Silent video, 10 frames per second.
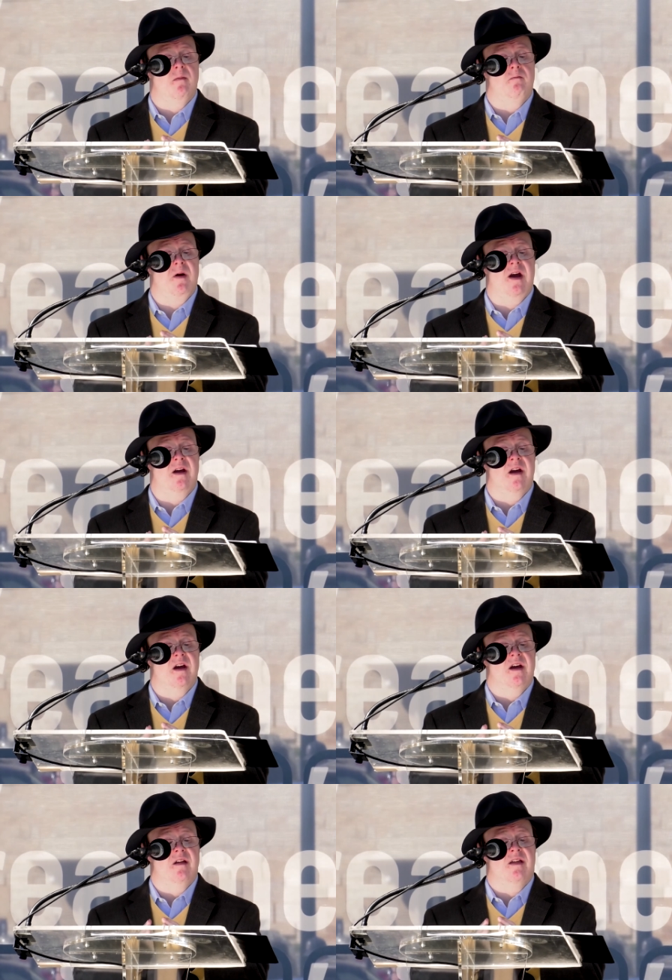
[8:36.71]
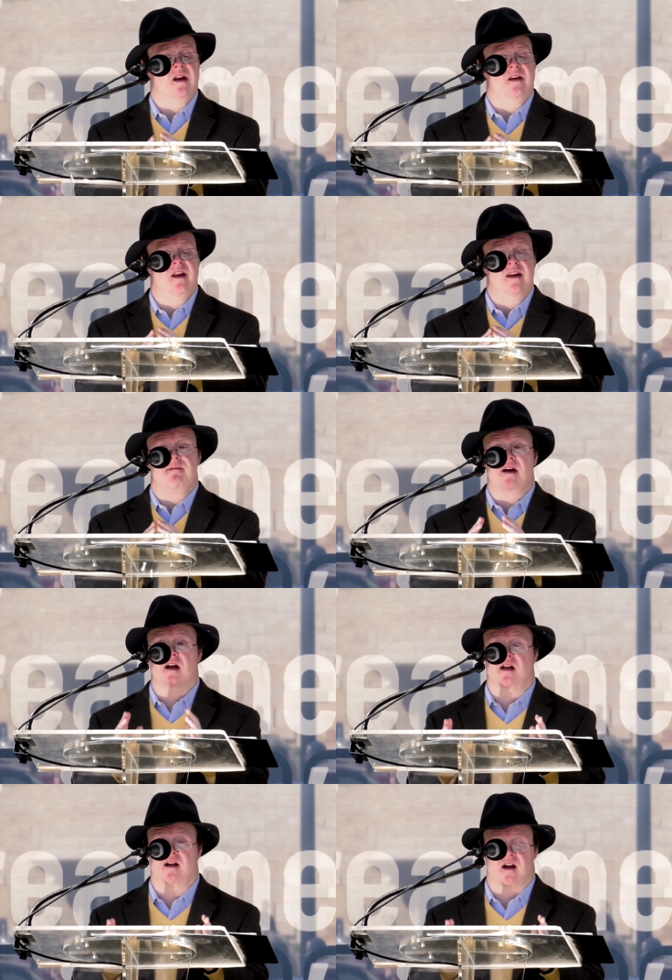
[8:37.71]
may
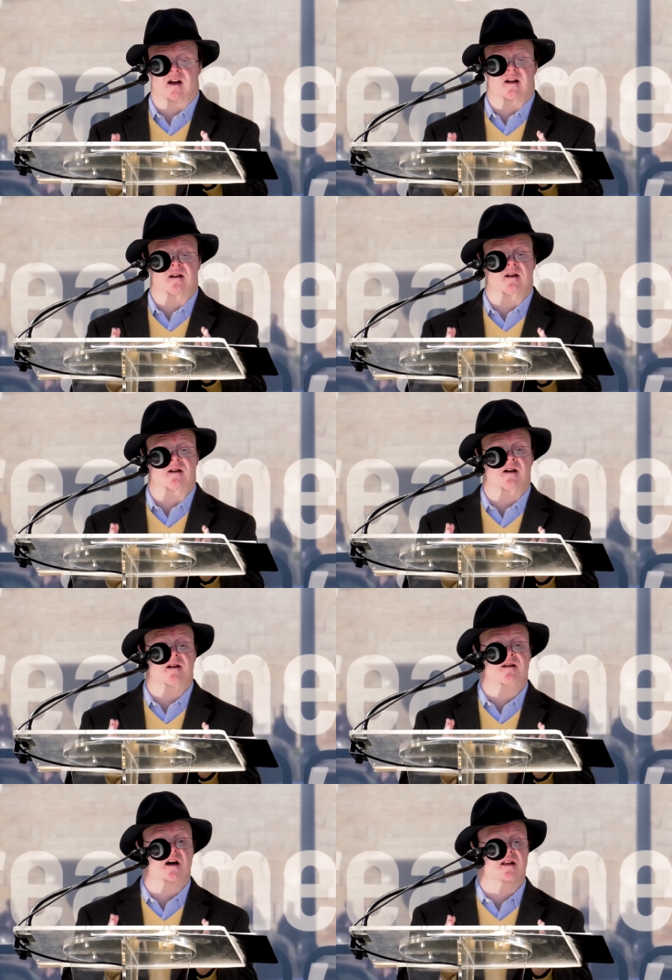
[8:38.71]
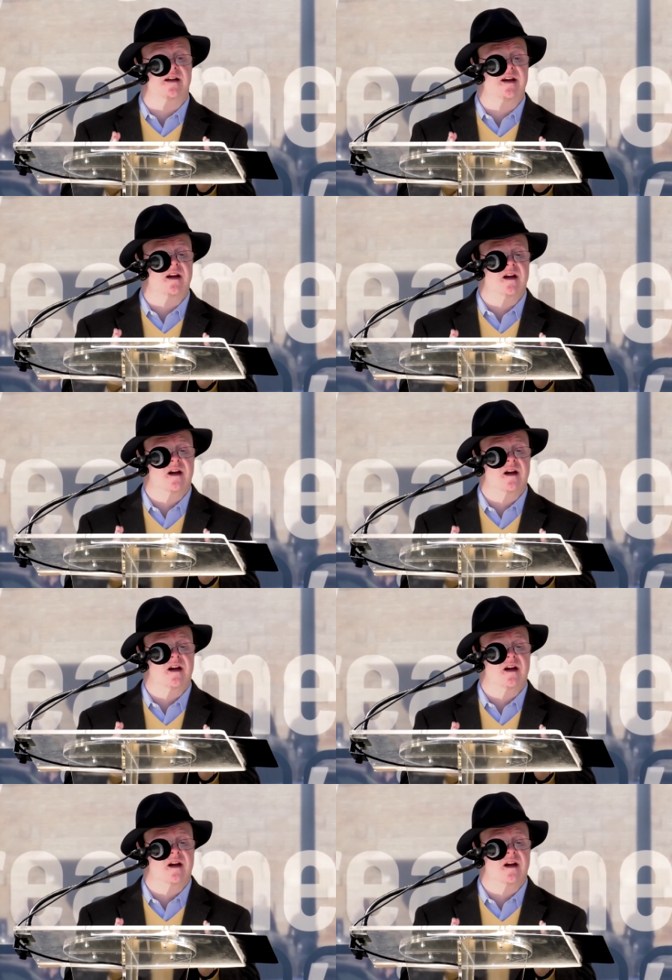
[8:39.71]
significantly